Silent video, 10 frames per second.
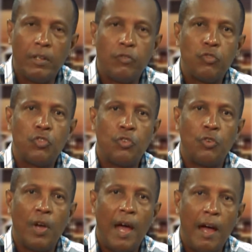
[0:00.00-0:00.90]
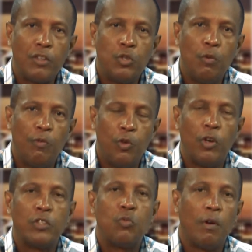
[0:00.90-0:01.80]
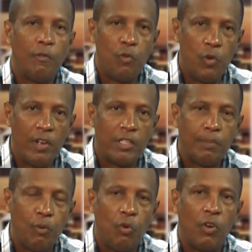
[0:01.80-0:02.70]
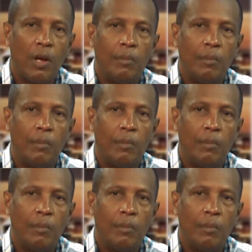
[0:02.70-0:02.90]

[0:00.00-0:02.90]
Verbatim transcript: to ask you viewers who are viewing this program